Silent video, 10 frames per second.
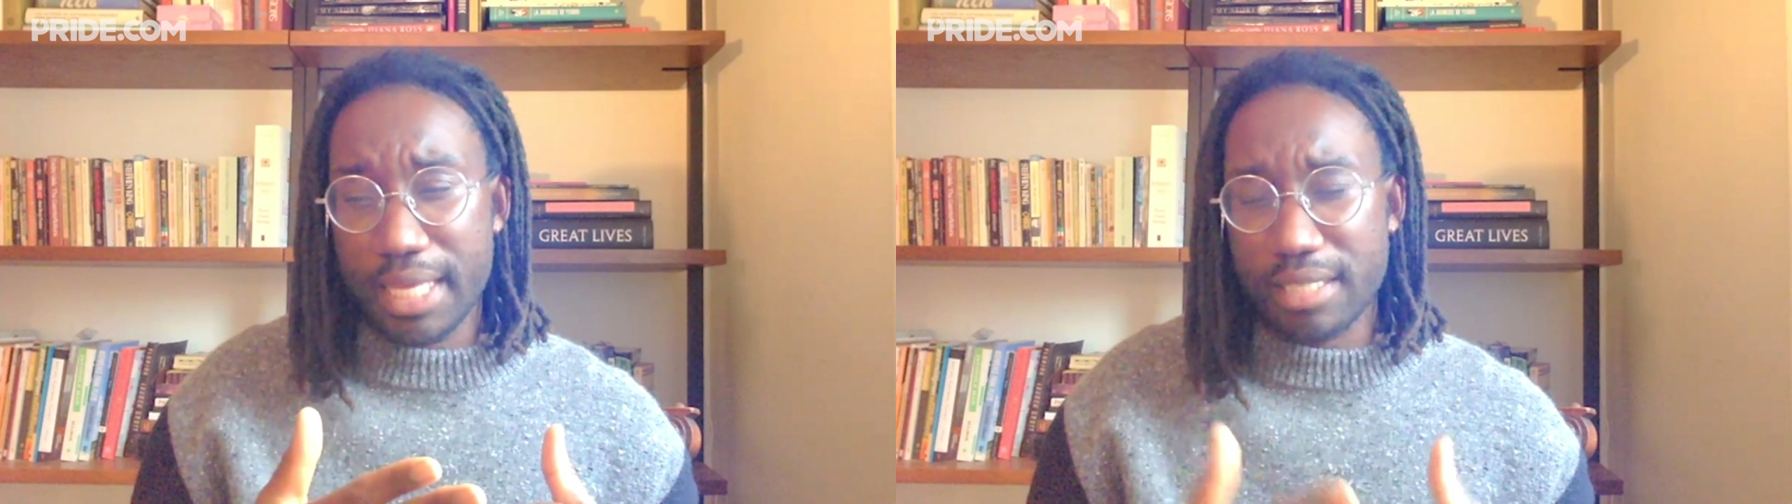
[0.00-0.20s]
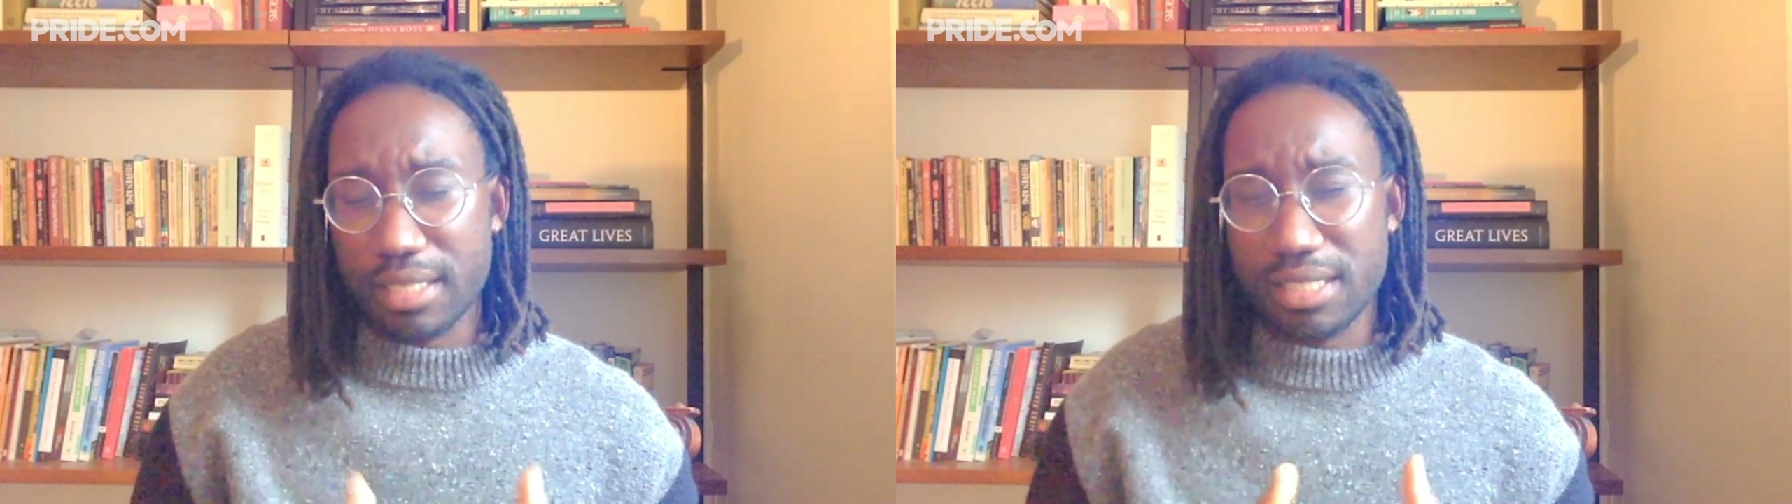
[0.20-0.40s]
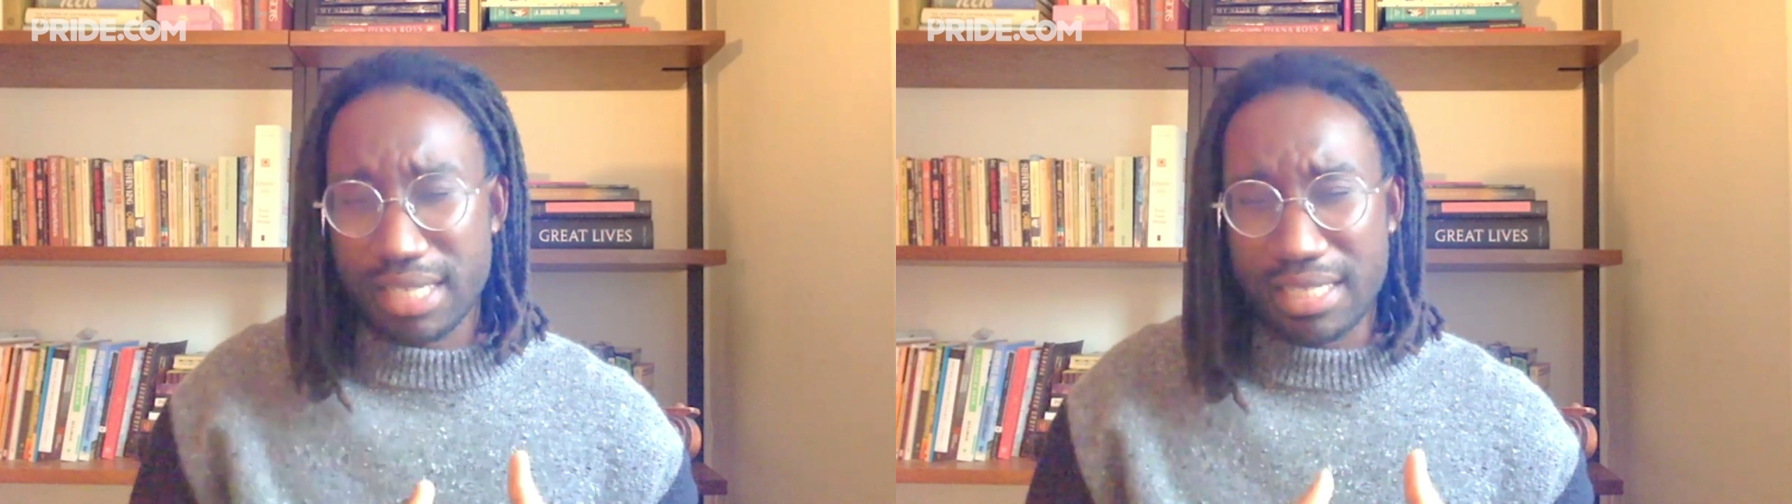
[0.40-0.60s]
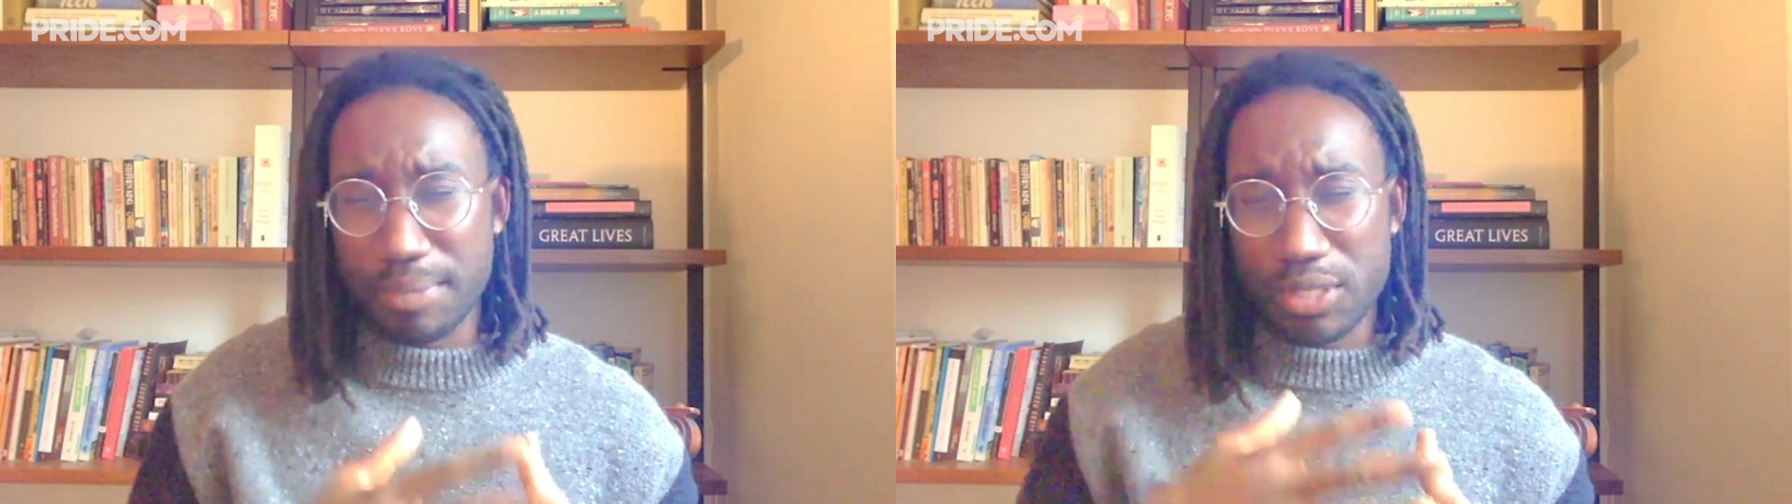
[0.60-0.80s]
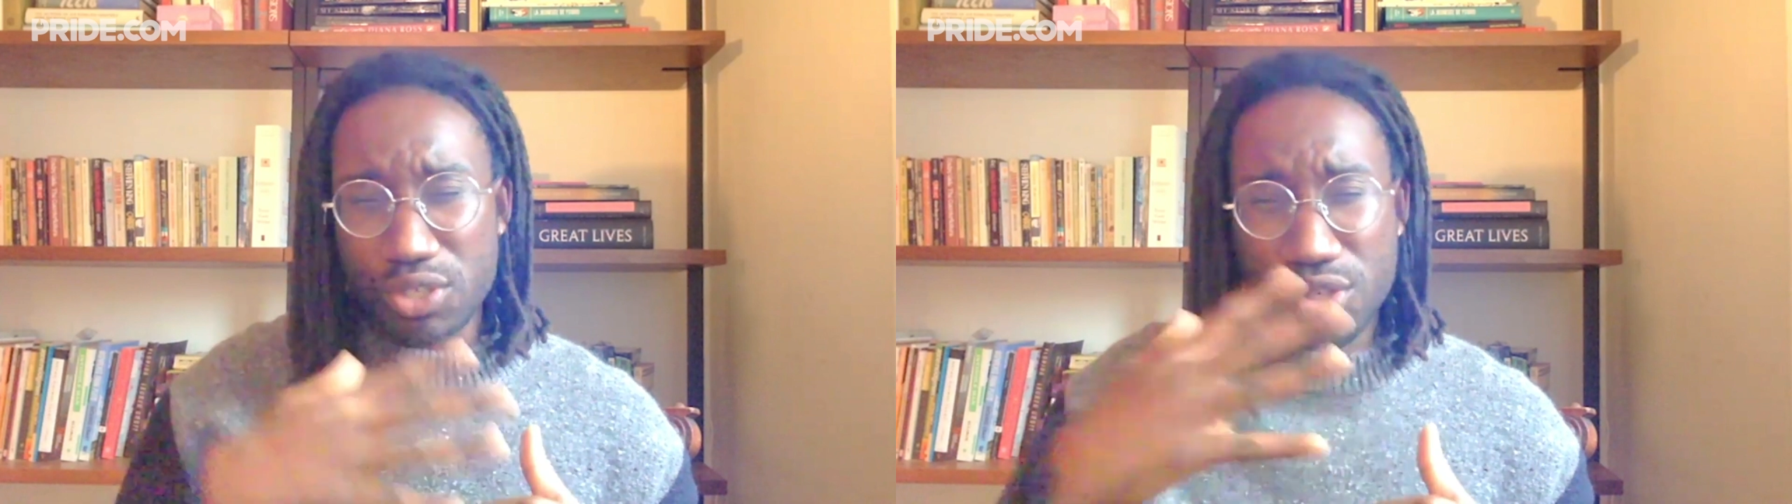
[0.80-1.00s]
he did
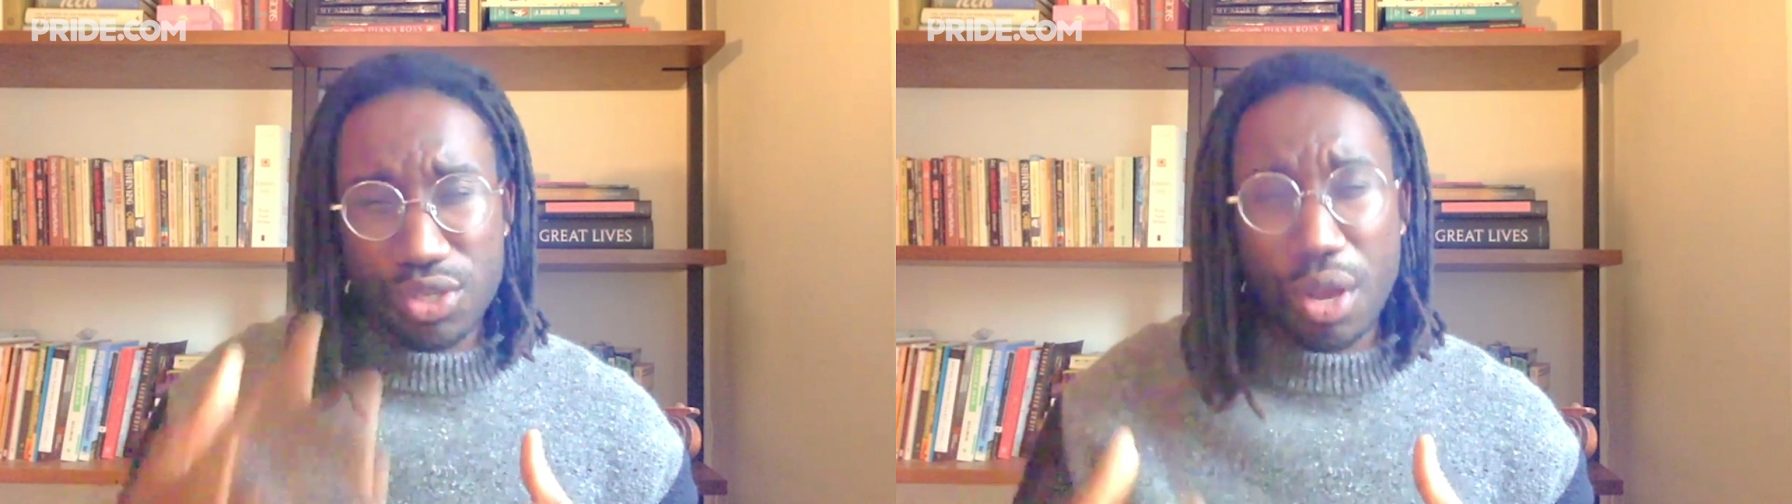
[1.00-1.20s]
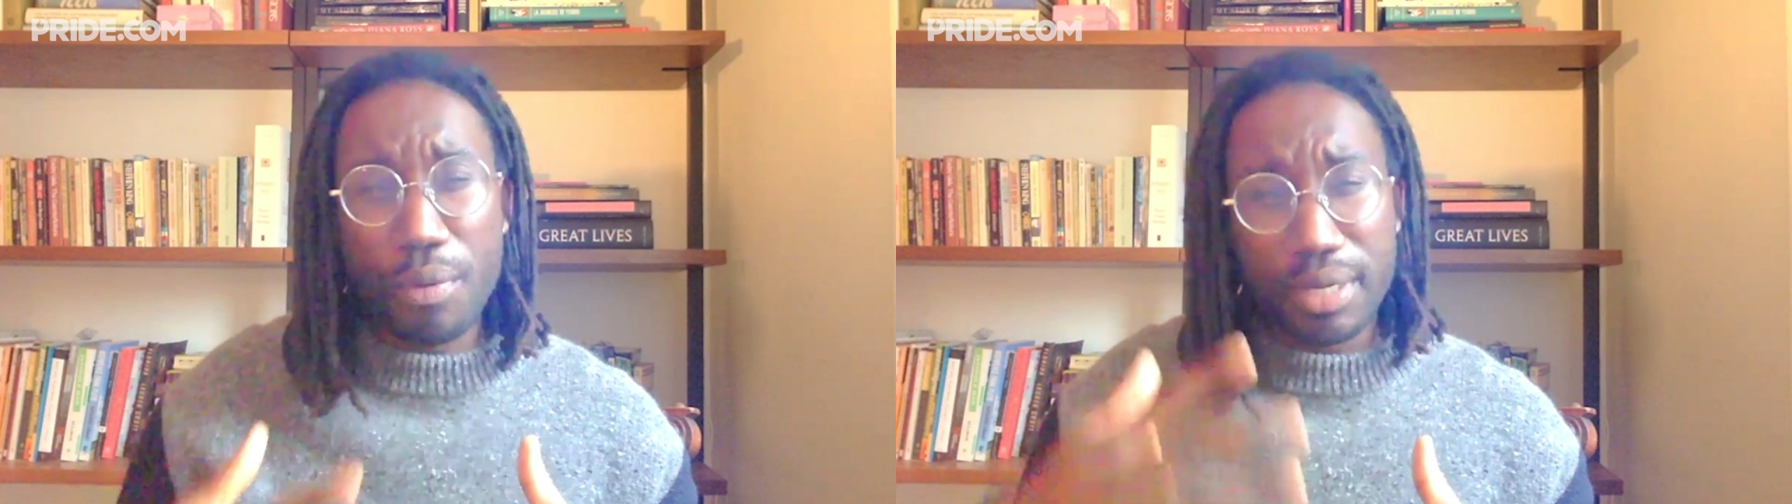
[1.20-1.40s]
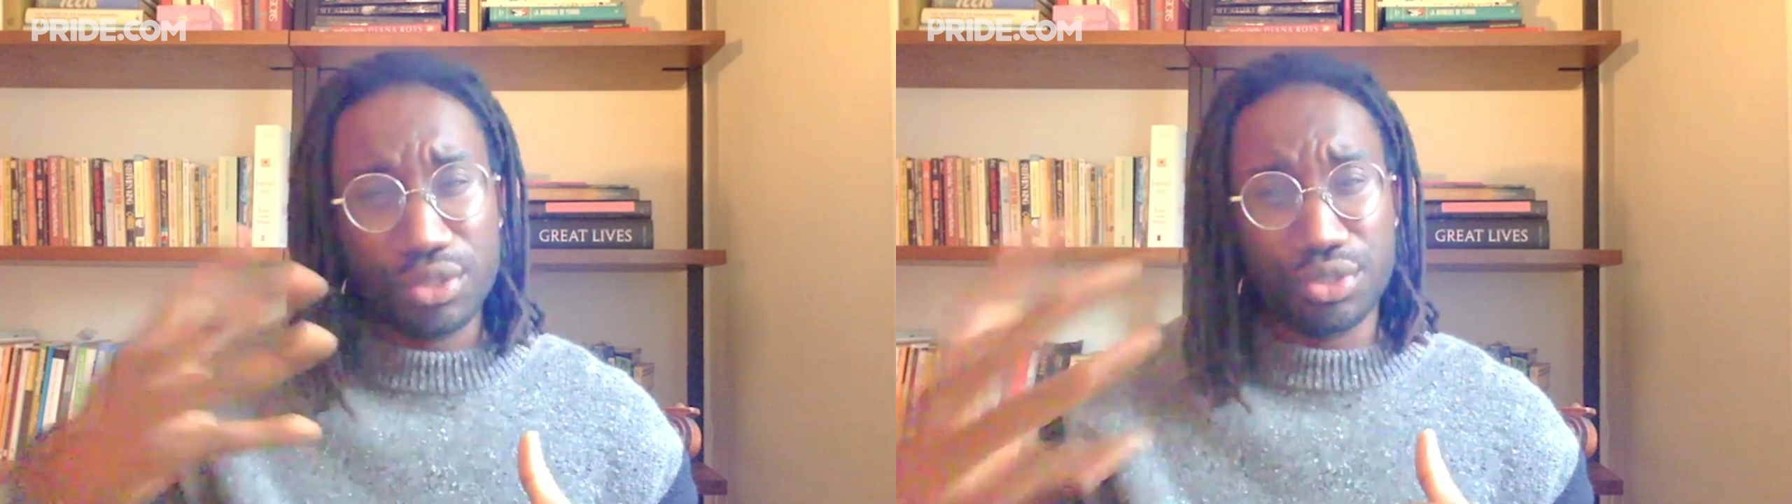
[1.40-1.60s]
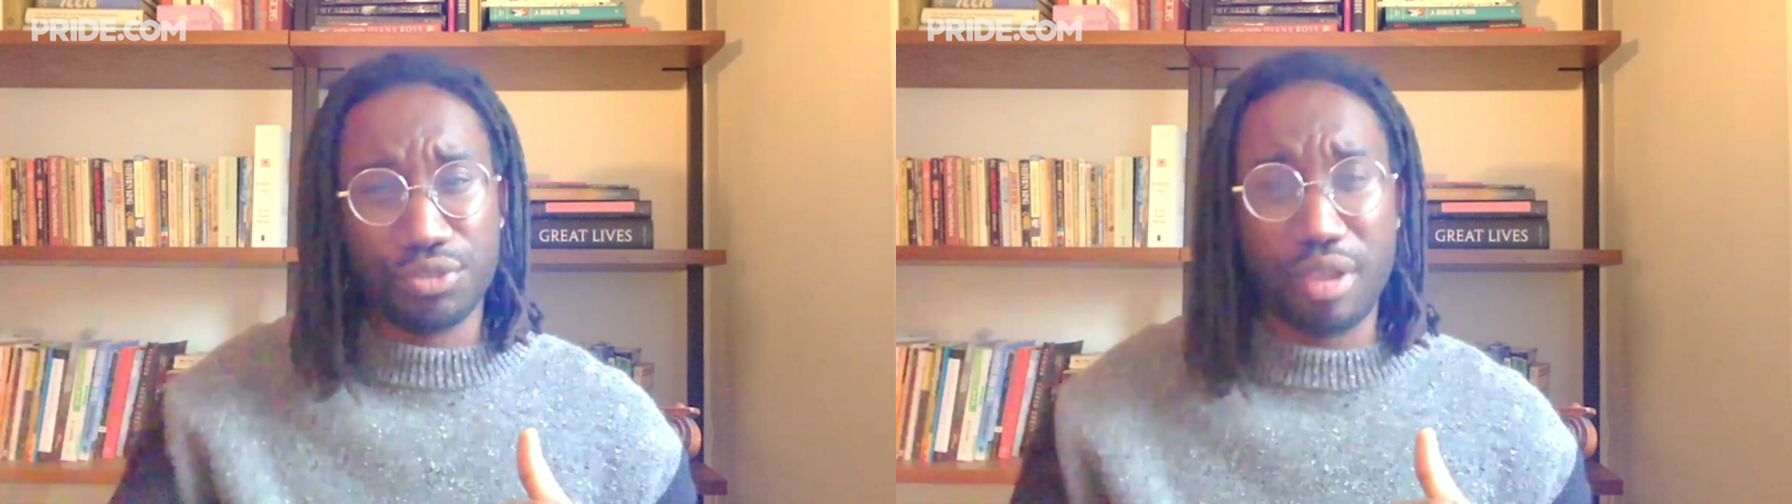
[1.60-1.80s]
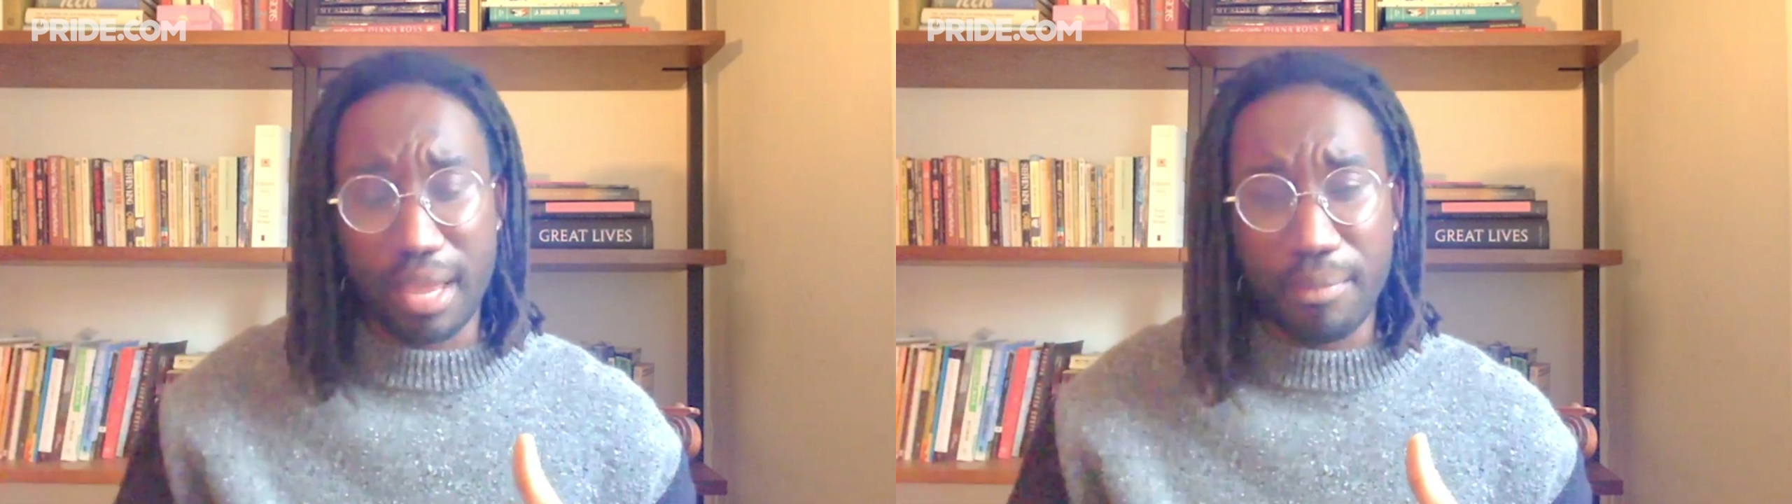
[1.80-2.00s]
something so
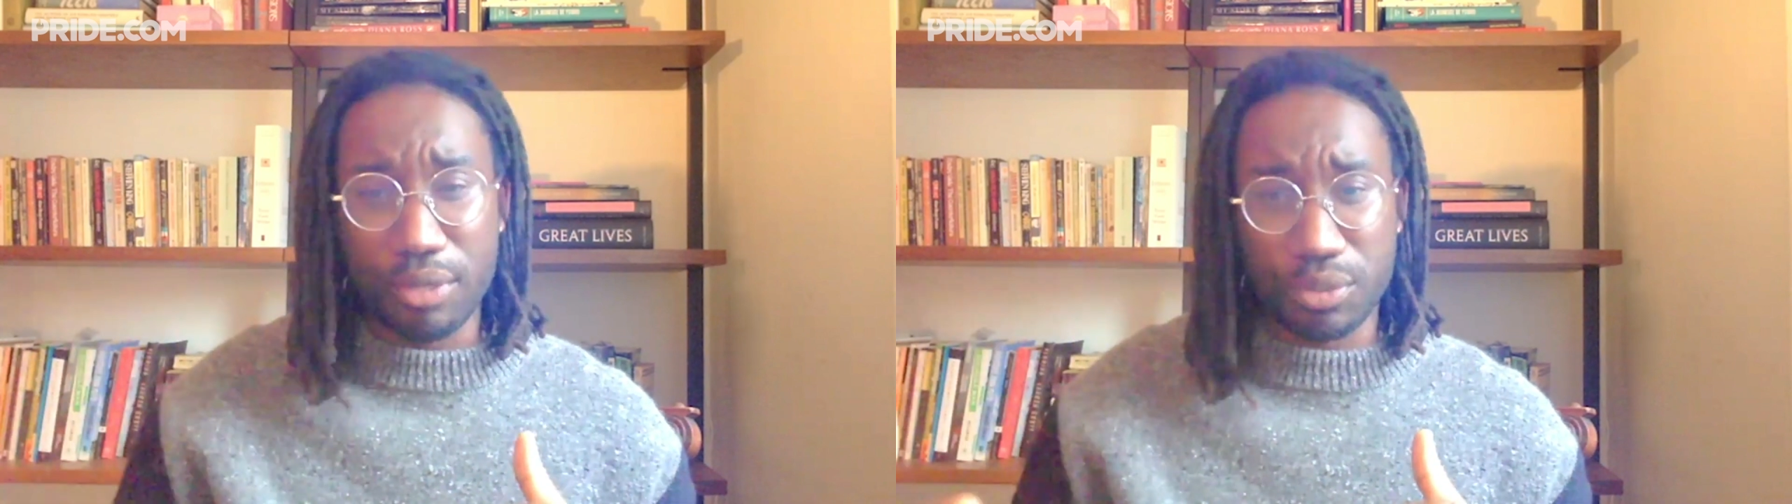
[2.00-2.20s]
extreme,